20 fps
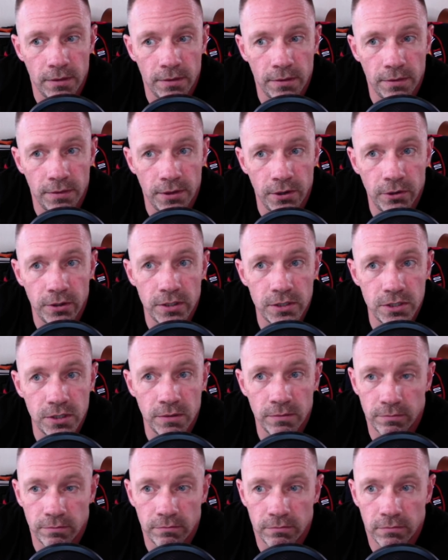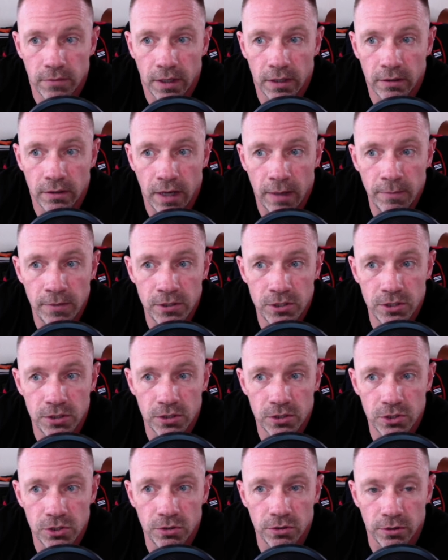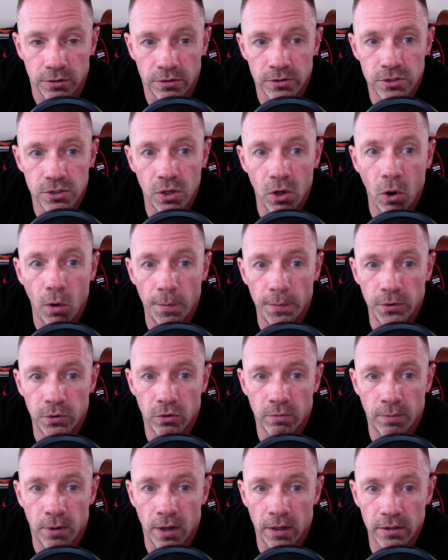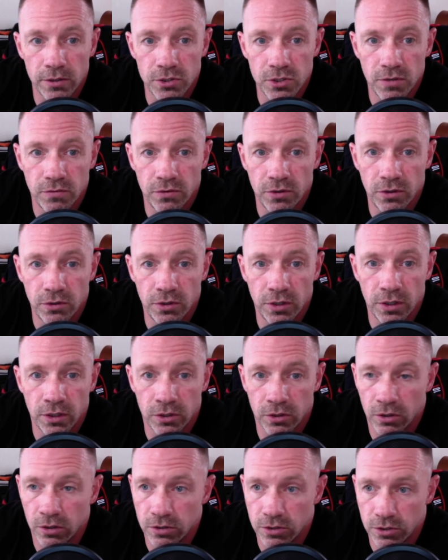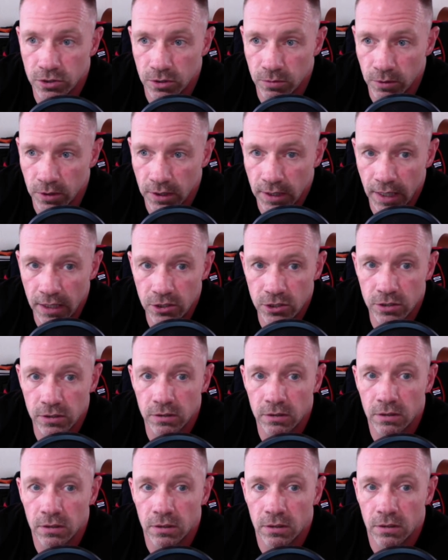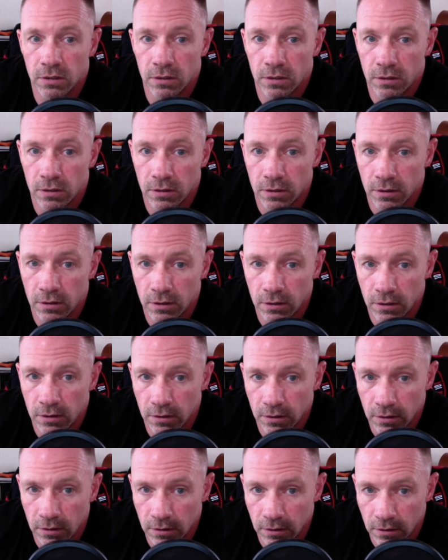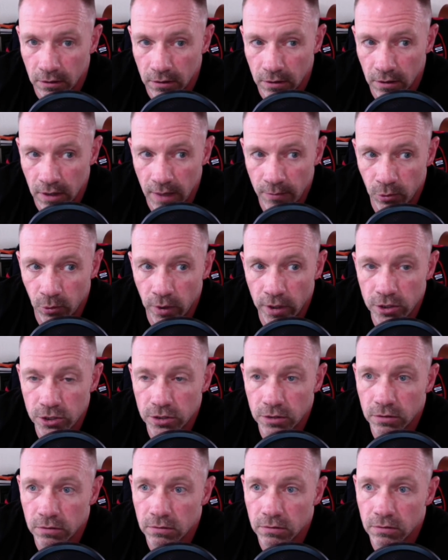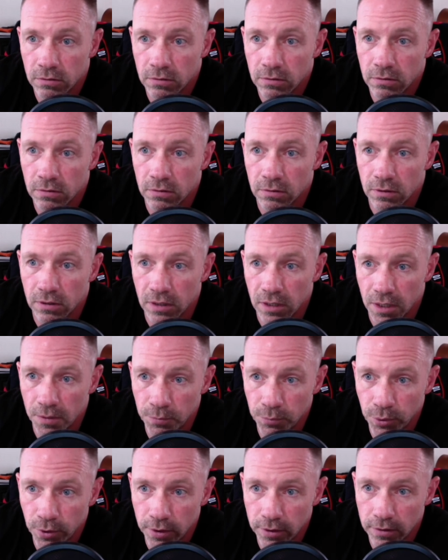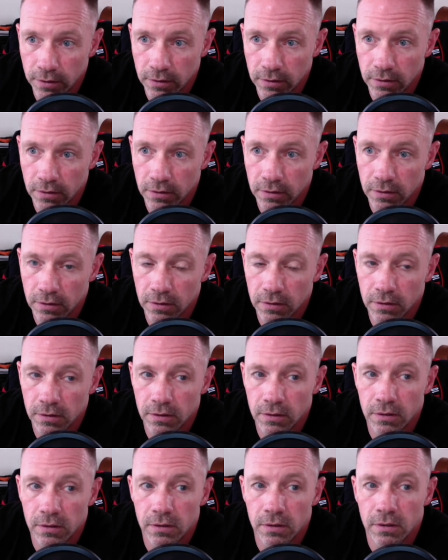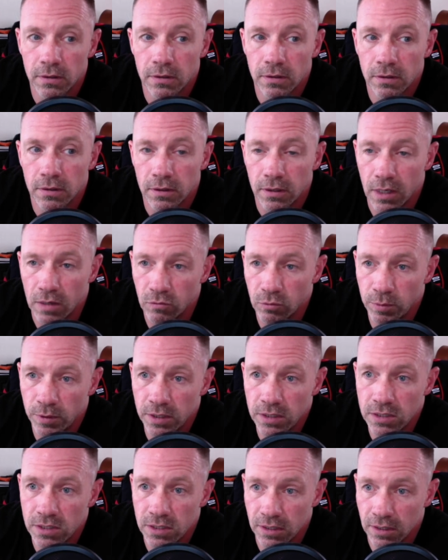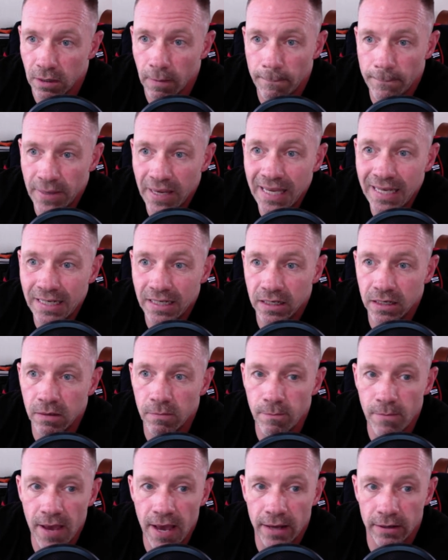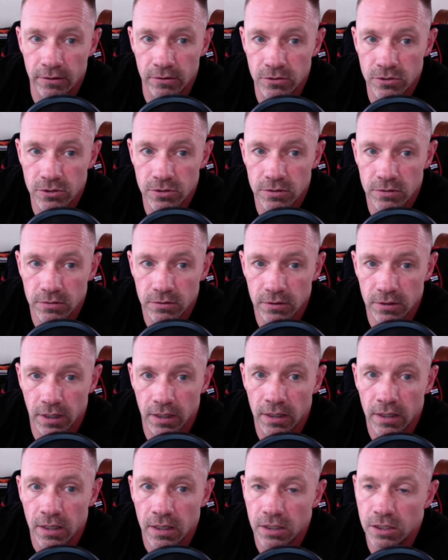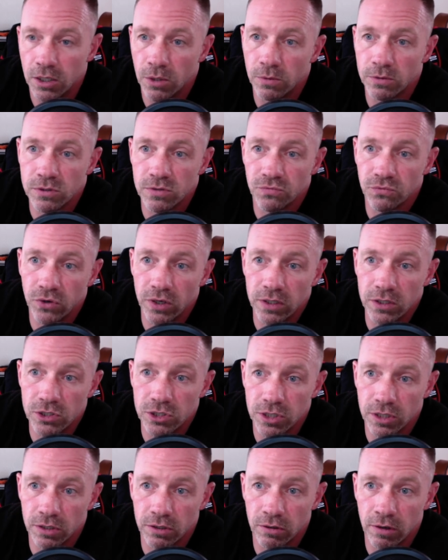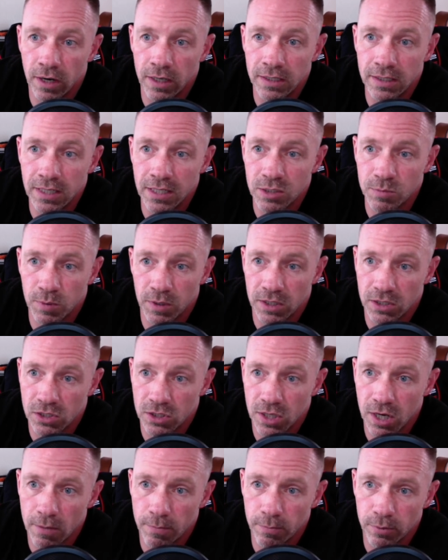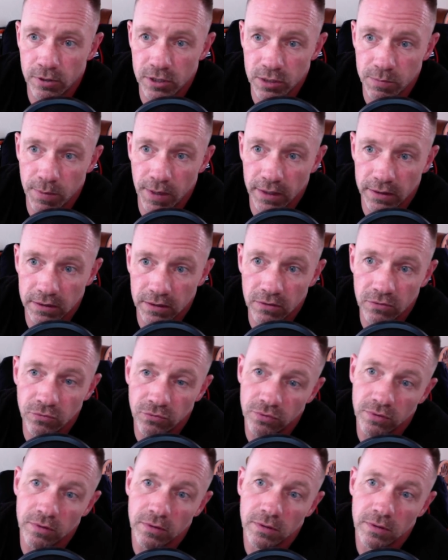there is a, like I mentioned this earlier, there's an open door policy over there that encourages communication, collaboration, input. Everybody's opinion matters. Okay. No one's afraid to share their ideas because their perspective